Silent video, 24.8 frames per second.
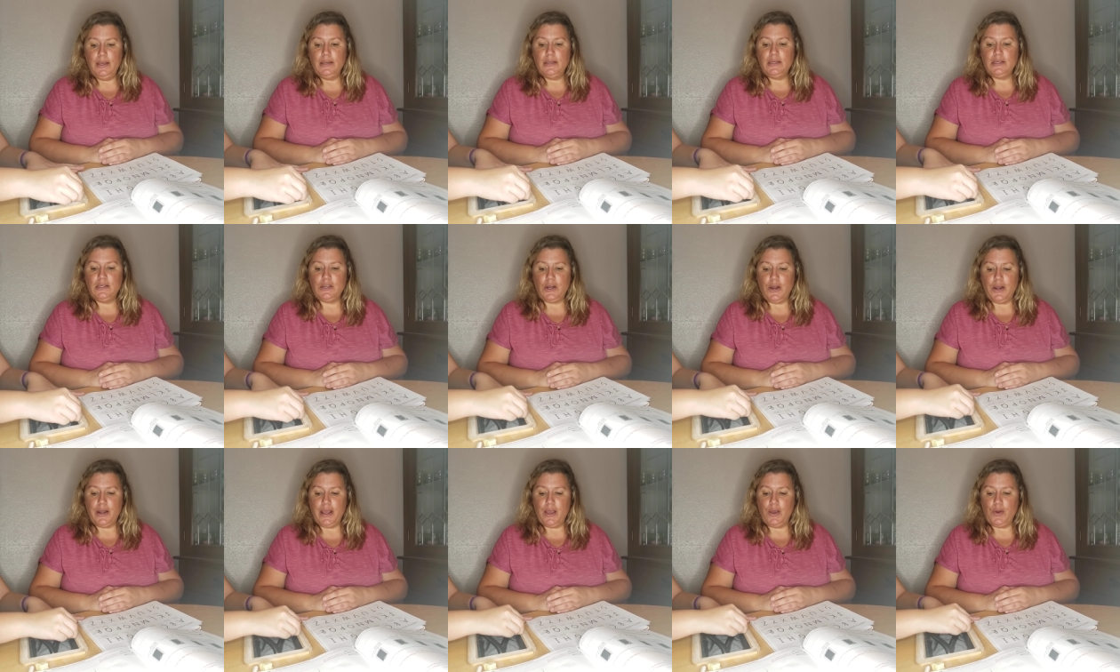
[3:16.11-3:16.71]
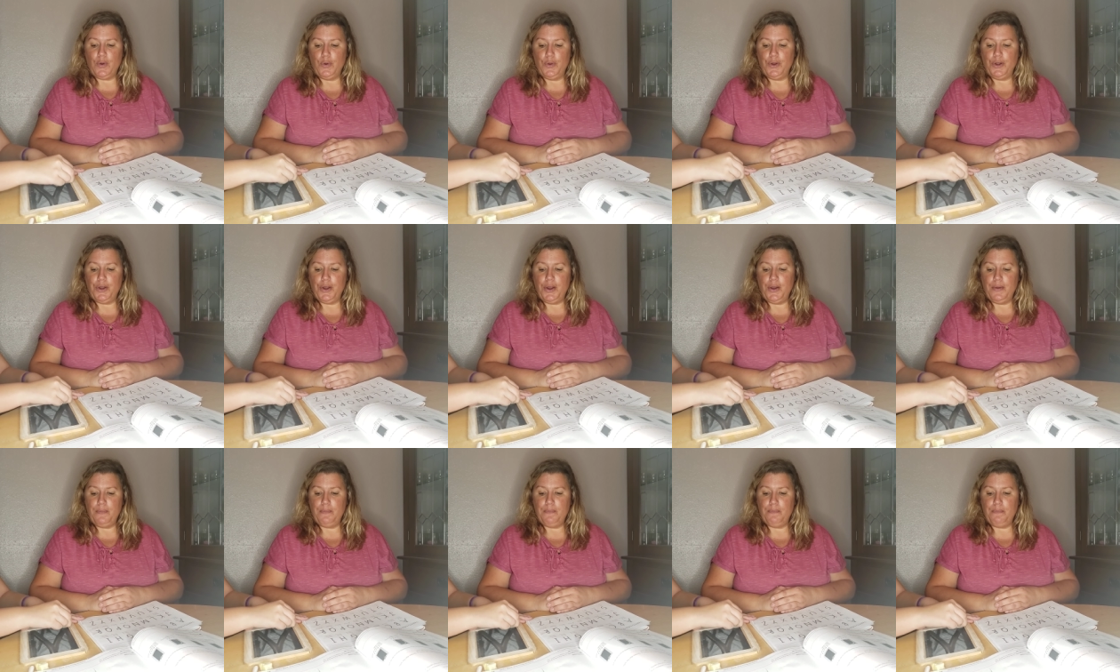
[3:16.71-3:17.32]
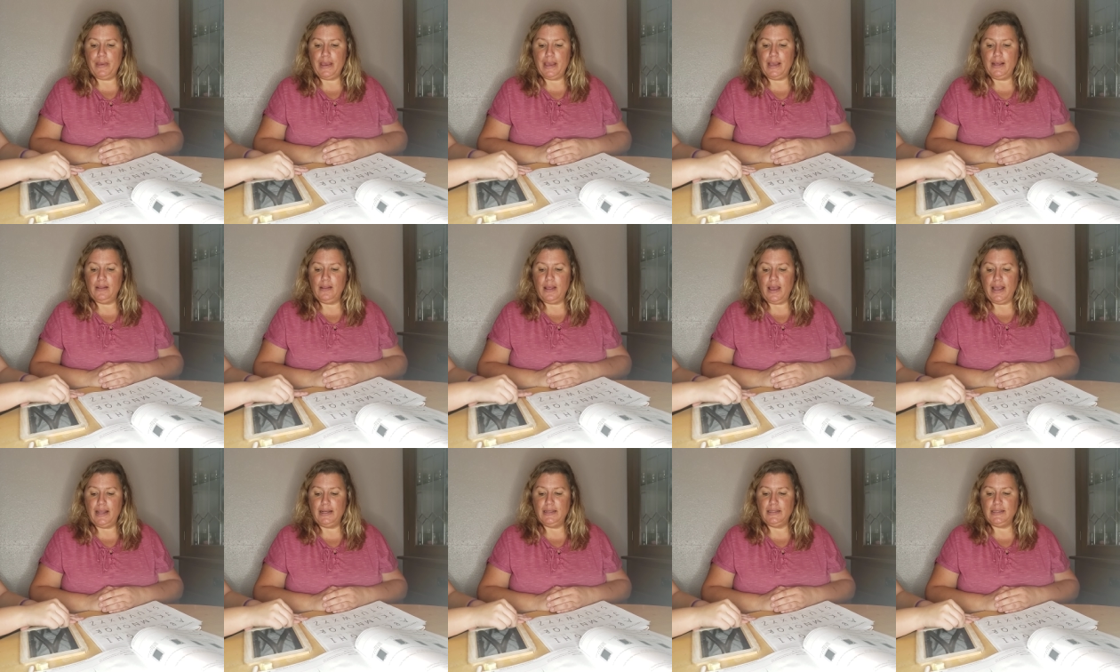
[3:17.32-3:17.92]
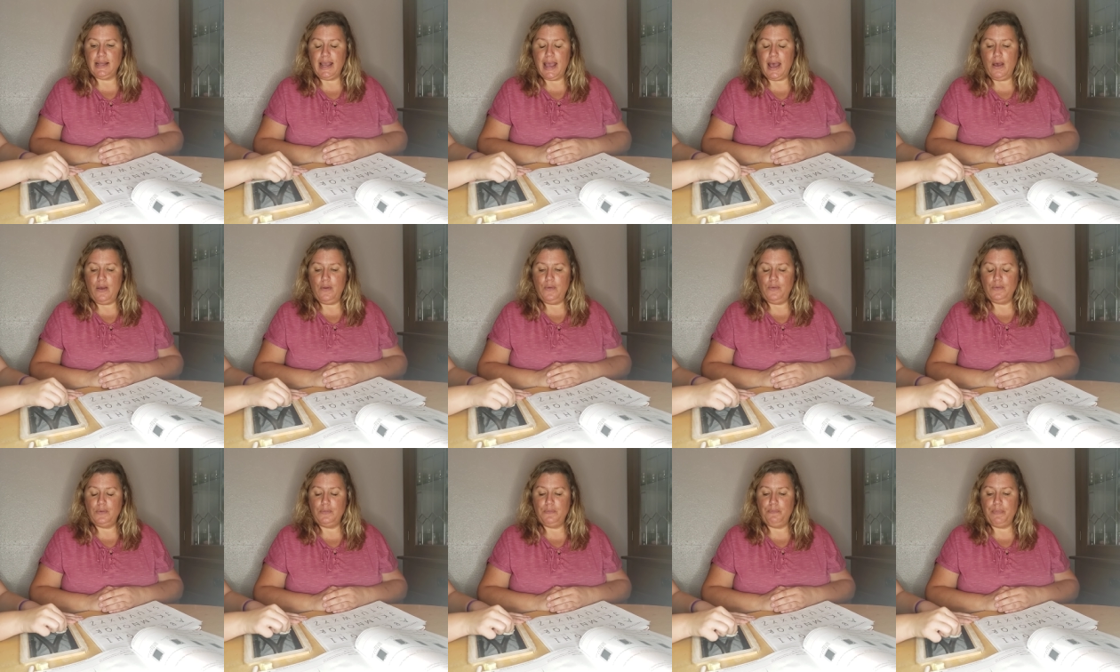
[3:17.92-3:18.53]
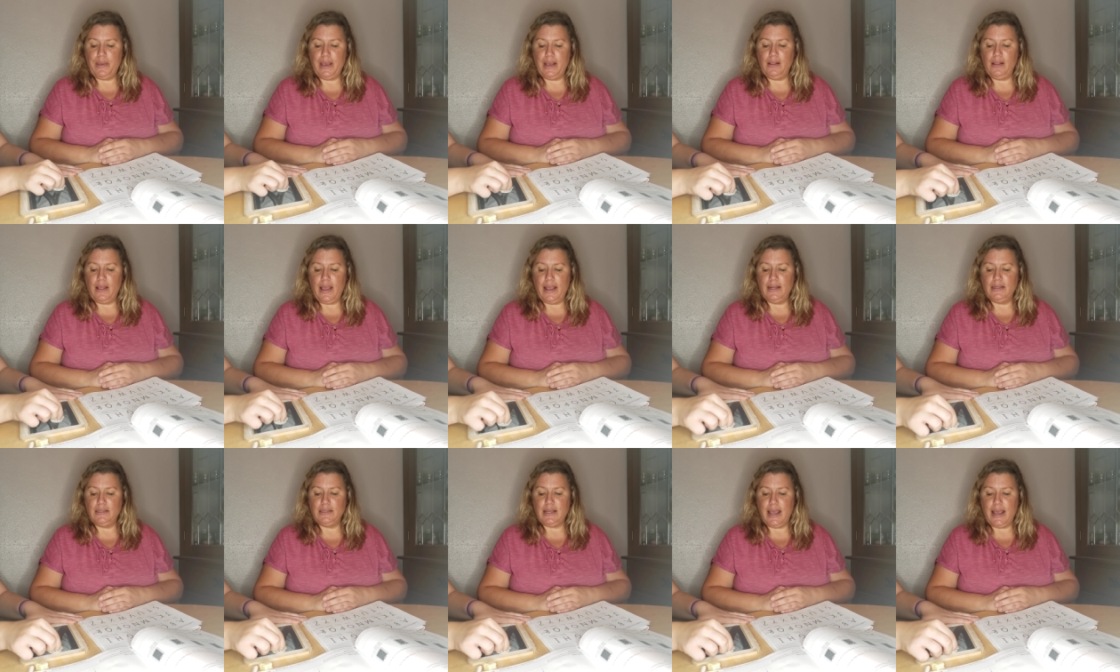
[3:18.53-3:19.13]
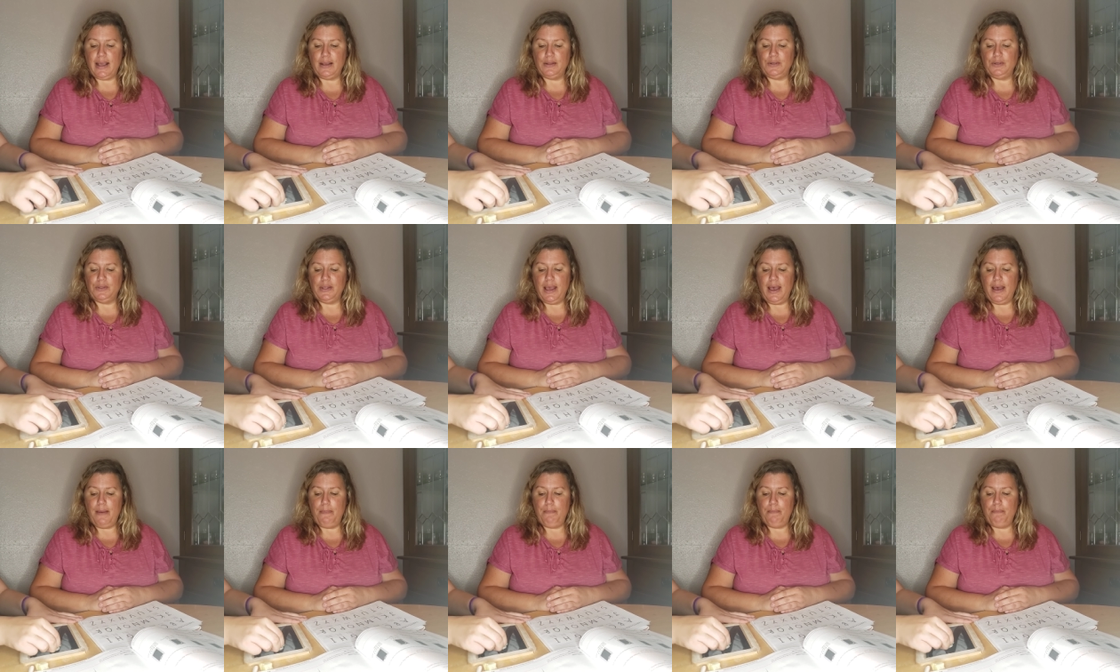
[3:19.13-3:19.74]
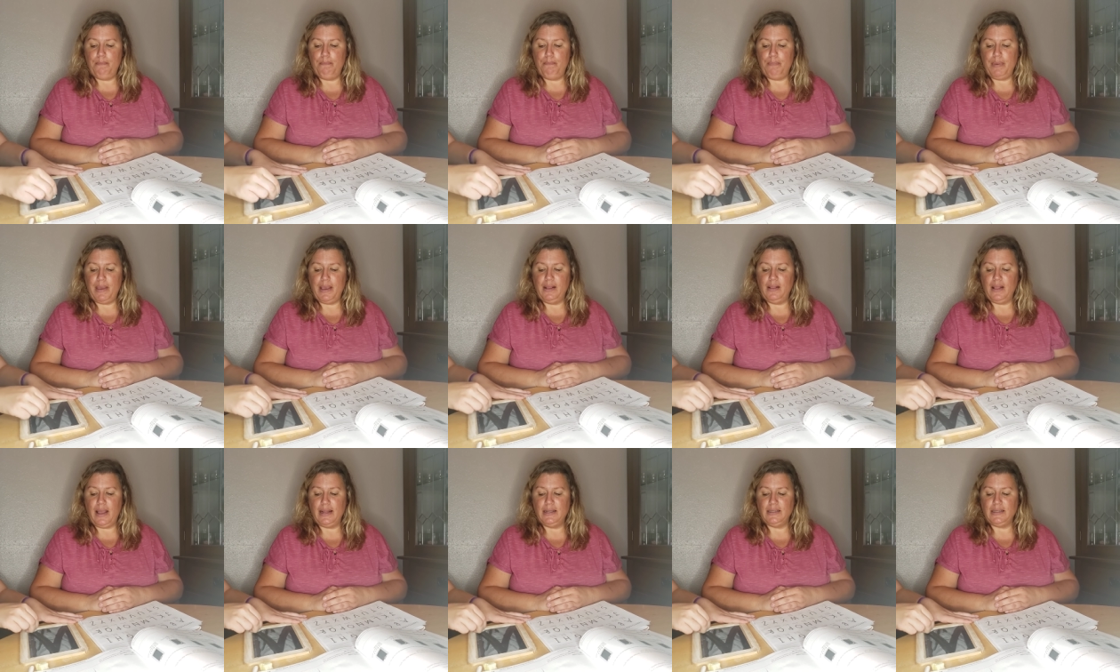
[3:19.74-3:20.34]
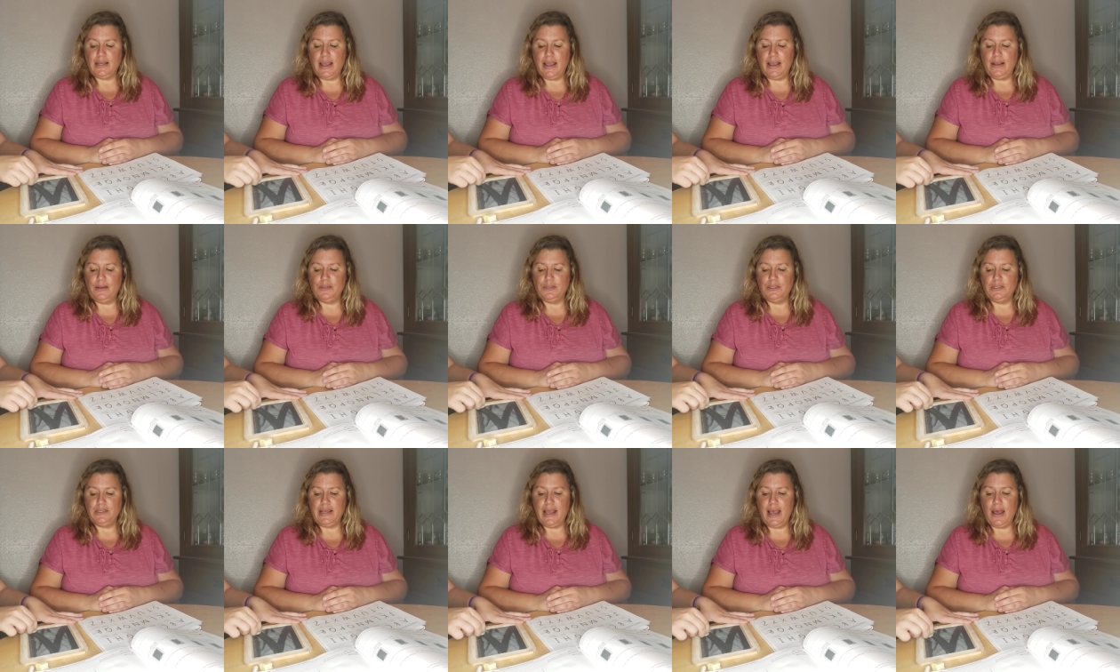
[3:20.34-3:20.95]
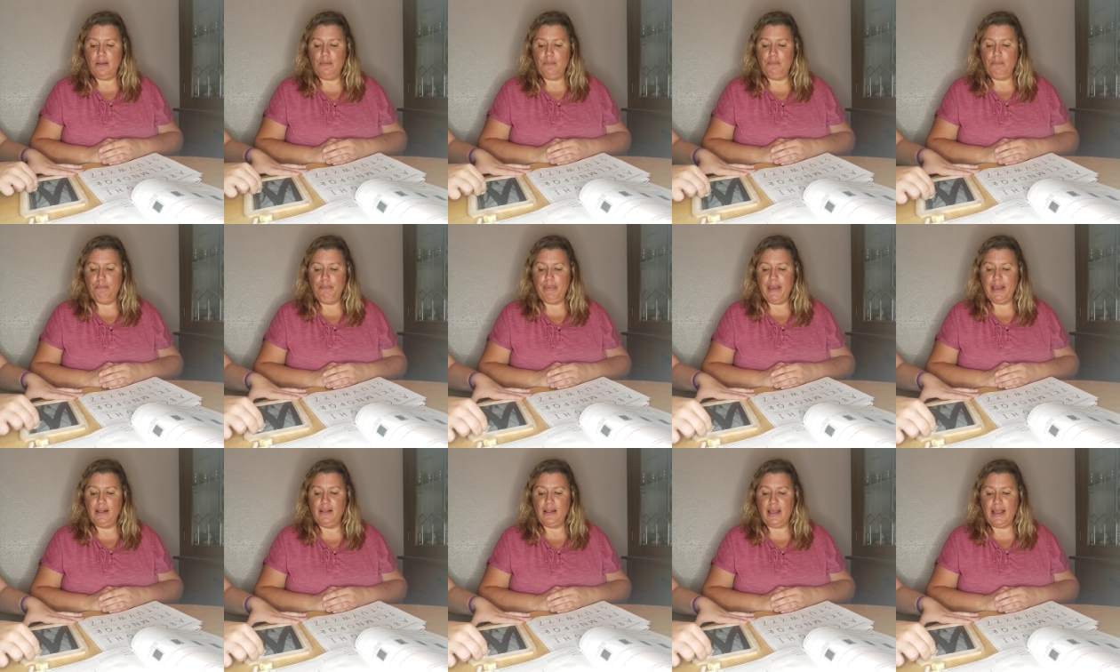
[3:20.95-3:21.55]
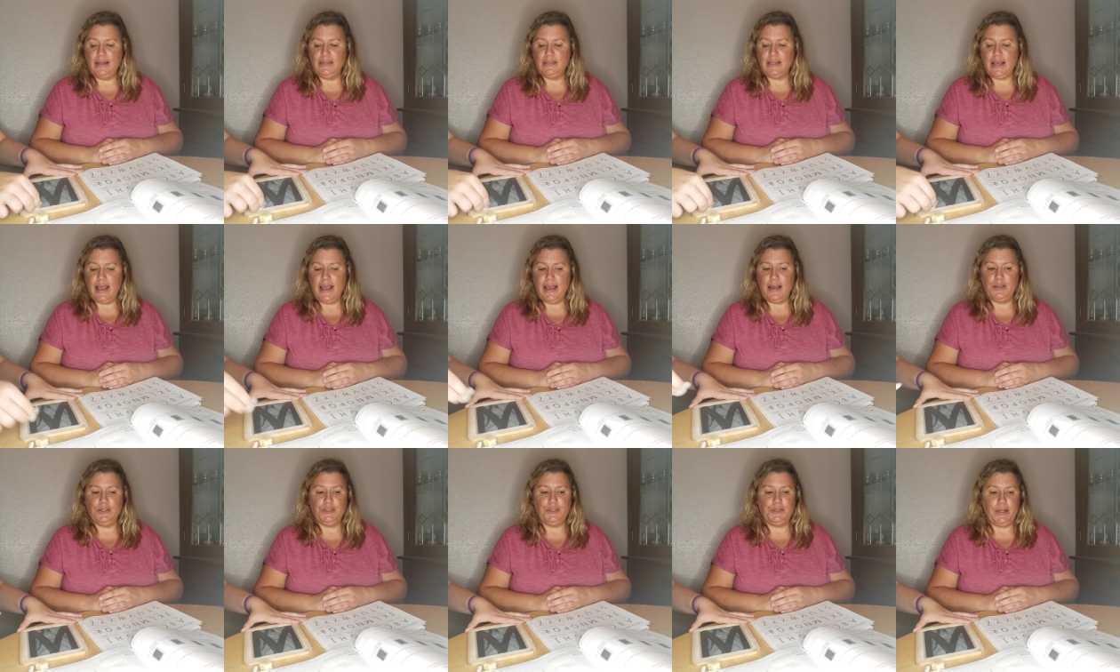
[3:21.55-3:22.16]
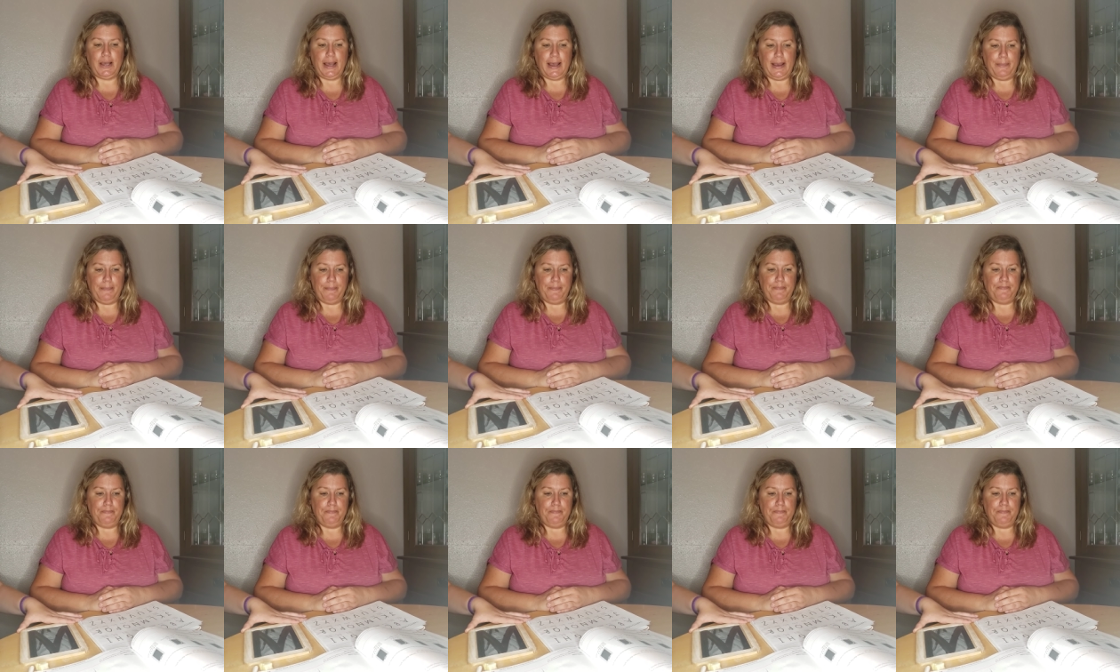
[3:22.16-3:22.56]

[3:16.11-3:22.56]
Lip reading: Starting corner, big line down, big line diagonal up, big line diagonal down, big line diagonal up.